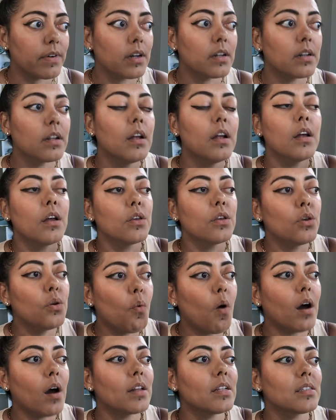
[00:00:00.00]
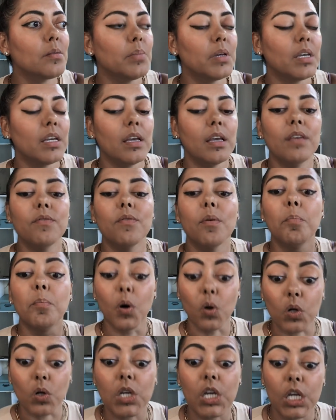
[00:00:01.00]
fund. You want it to be even
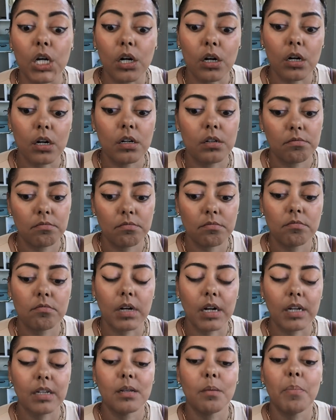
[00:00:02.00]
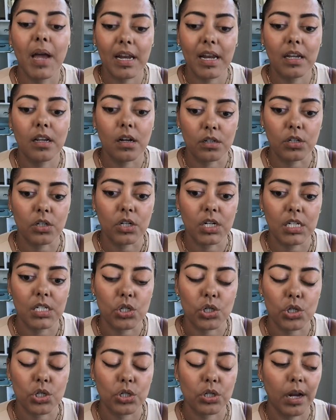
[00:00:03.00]
bulkier, right? Depending on your
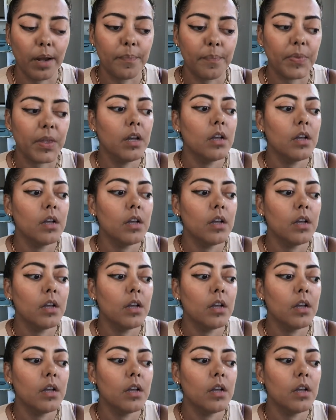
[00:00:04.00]
industry.